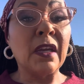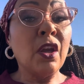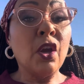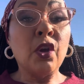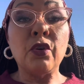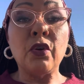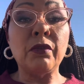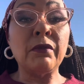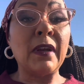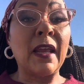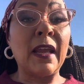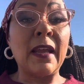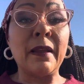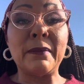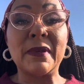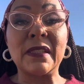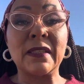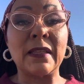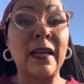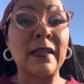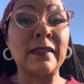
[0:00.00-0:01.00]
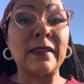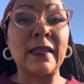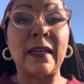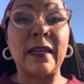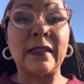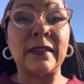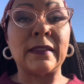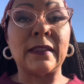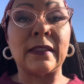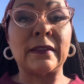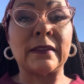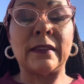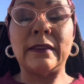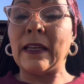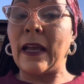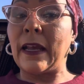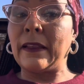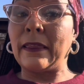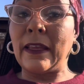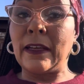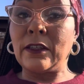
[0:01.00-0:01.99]
Your name is not tainted.
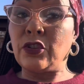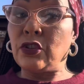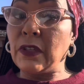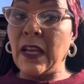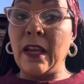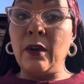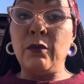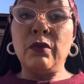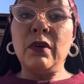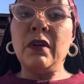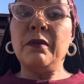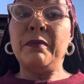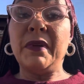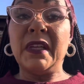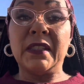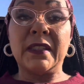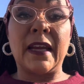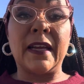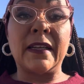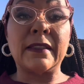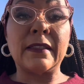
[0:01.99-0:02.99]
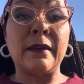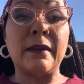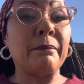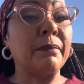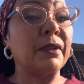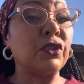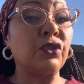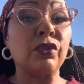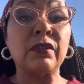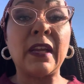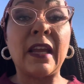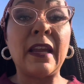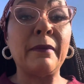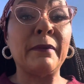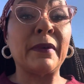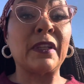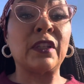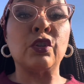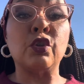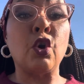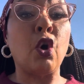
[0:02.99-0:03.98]
Not that your name would be tainted, but your
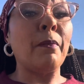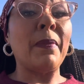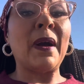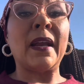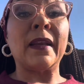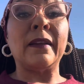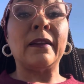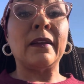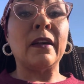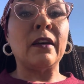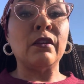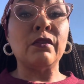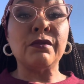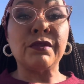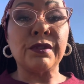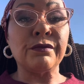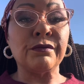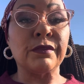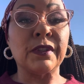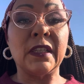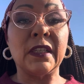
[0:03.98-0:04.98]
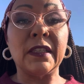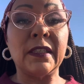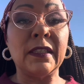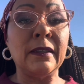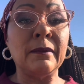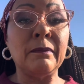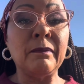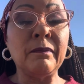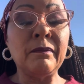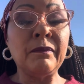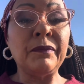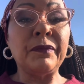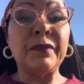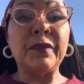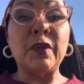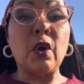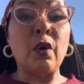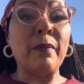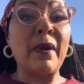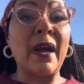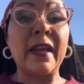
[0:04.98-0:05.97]
name, nobody knows you really.
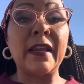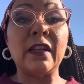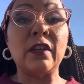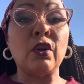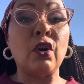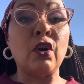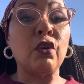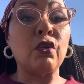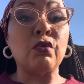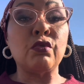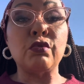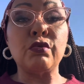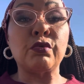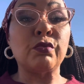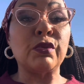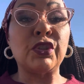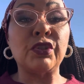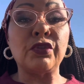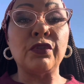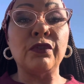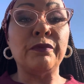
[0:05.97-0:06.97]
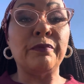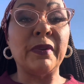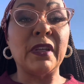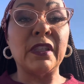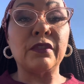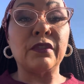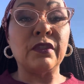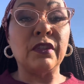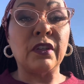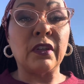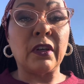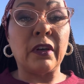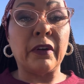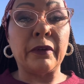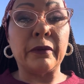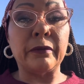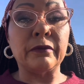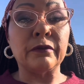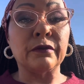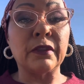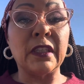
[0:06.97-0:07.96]
Nobody knows what you've been,
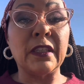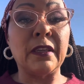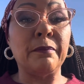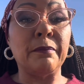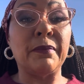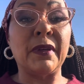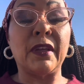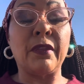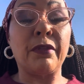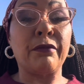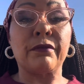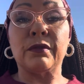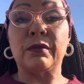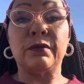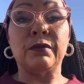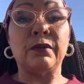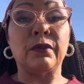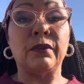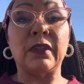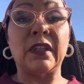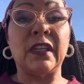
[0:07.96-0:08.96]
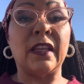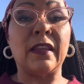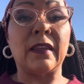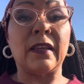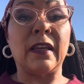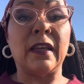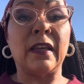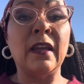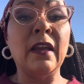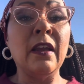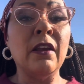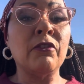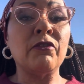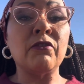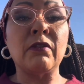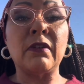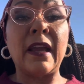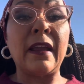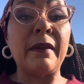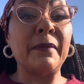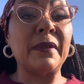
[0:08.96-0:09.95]
really been through or anything.
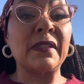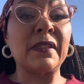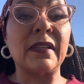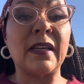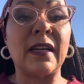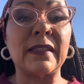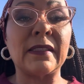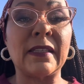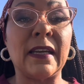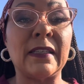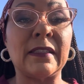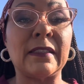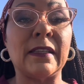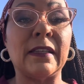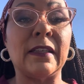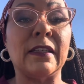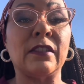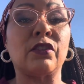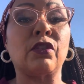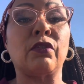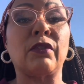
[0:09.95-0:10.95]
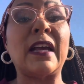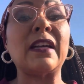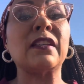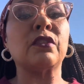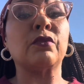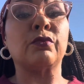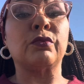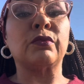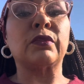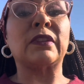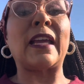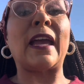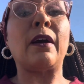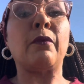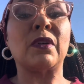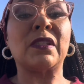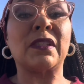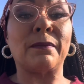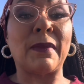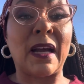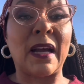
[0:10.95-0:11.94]
Your name is not tainted. And so that
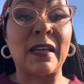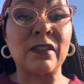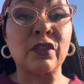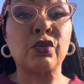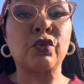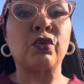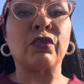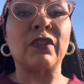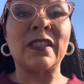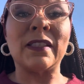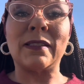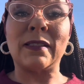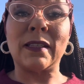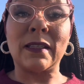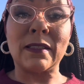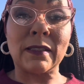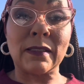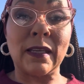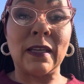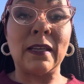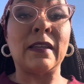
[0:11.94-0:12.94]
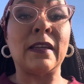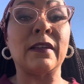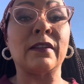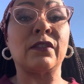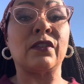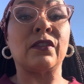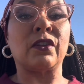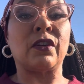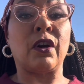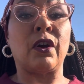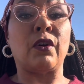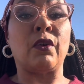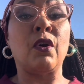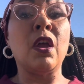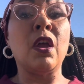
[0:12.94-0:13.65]
was my story 16 years ago